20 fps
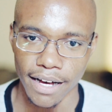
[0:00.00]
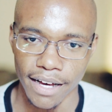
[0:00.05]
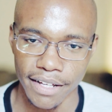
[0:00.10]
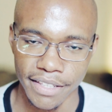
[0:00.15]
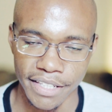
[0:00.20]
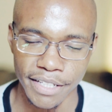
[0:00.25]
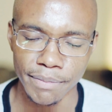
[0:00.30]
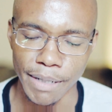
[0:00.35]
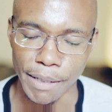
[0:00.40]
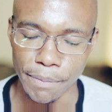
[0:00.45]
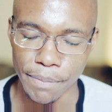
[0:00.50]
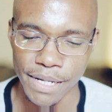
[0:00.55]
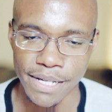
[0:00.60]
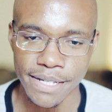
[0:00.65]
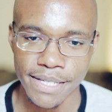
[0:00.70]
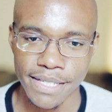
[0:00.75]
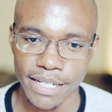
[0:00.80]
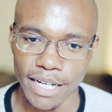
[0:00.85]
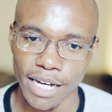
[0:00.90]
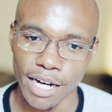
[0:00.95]
I did my
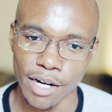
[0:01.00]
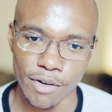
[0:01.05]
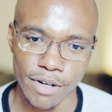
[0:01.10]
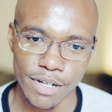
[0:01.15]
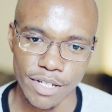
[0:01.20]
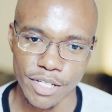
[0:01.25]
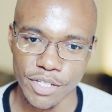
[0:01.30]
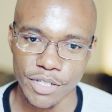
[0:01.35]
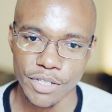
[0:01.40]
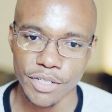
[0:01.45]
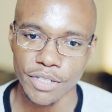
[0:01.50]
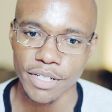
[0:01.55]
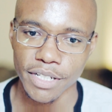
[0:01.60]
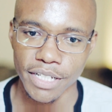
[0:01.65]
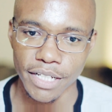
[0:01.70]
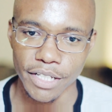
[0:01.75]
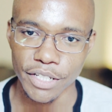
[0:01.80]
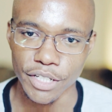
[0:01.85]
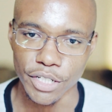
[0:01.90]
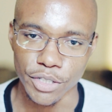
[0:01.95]
best. I was
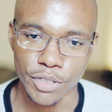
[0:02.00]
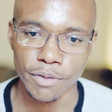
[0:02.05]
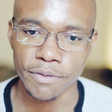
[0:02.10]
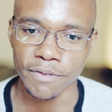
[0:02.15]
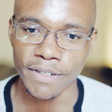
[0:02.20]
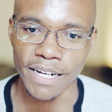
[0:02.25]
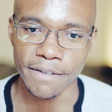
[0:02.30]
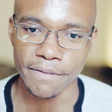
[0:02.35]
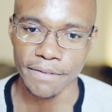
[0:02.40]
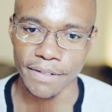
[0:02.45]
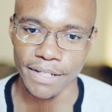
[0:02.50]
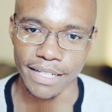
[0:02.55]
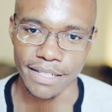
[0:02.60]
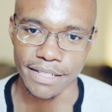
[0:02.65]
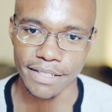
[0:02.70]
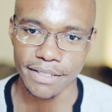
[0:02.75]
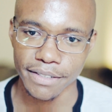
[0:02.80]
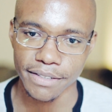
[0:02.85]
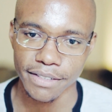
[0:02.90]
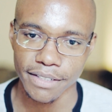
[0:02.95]
in the top 5
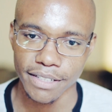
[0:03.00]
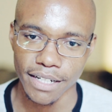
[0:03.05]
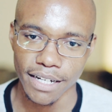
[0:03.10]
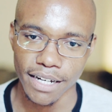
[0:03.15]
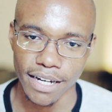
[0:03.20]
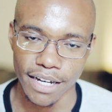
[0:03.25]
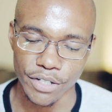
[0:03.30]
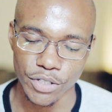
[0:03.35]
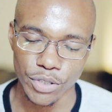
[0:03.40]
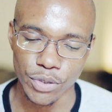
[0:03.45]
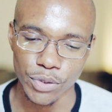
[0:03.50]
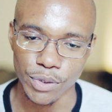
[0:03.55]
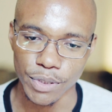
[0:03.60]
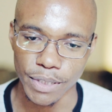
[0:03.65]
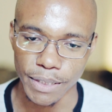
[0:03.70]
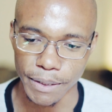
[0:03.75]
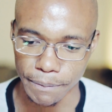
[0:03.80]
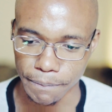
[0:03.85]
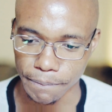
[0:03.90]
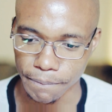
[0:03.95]
at high school,